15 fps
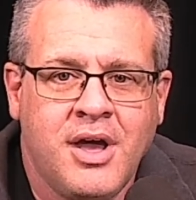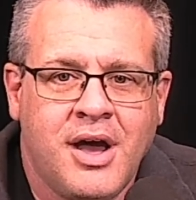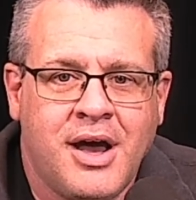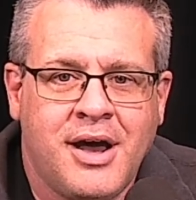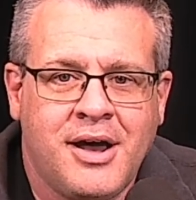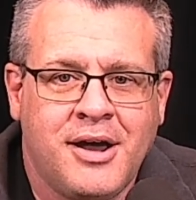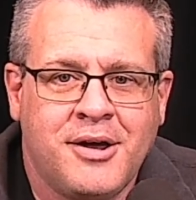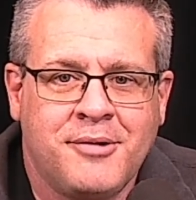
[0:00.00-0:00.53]

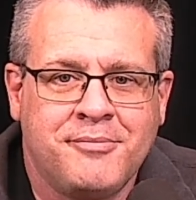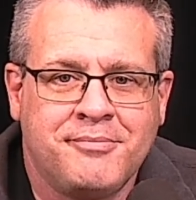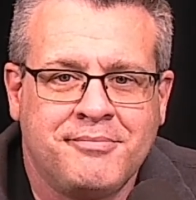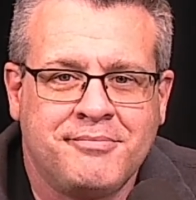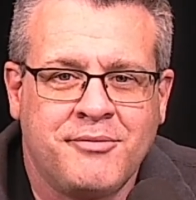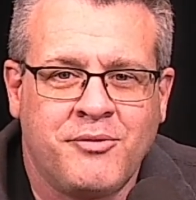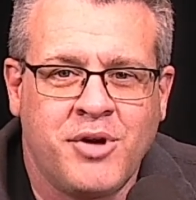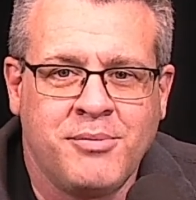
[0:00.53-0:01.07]

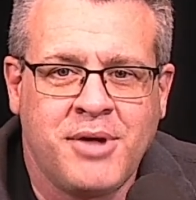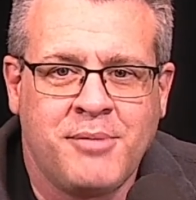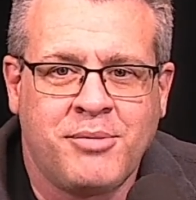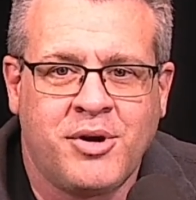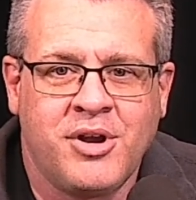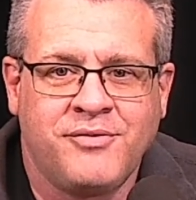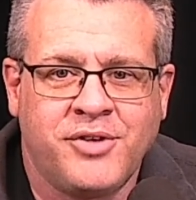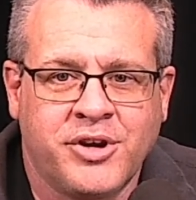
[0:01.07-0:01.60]

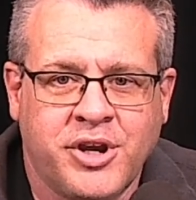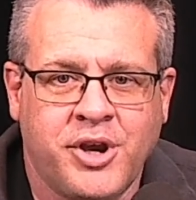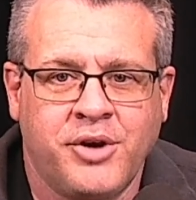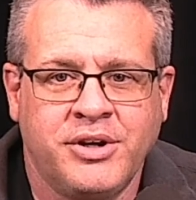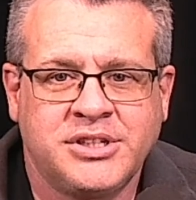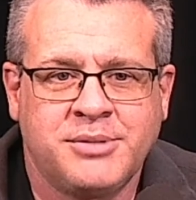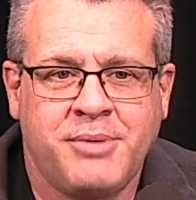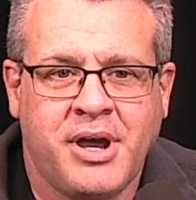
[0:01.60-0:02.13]
remember, if you're
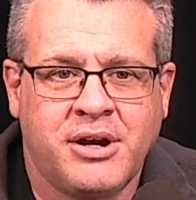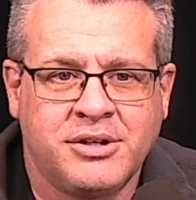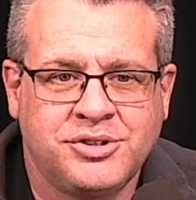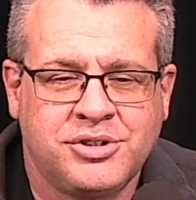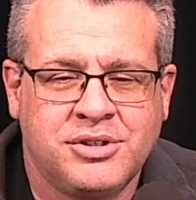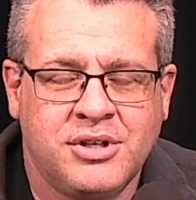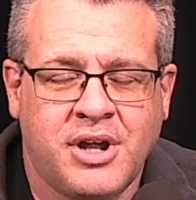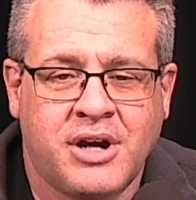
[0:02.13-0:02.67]
curious
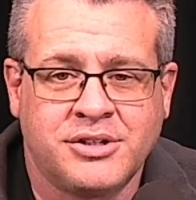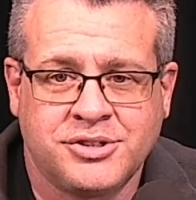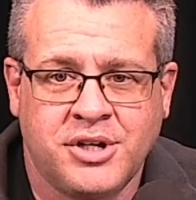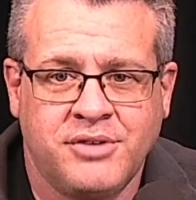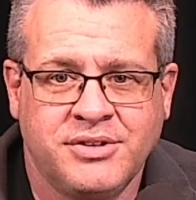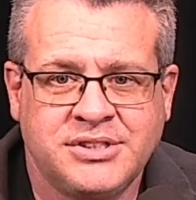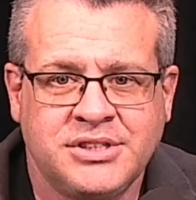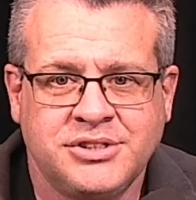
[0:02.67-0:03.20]
about our
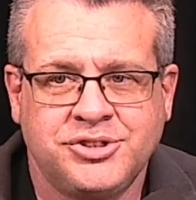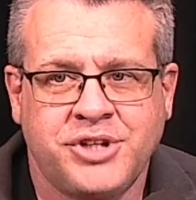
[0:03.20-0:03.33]
services,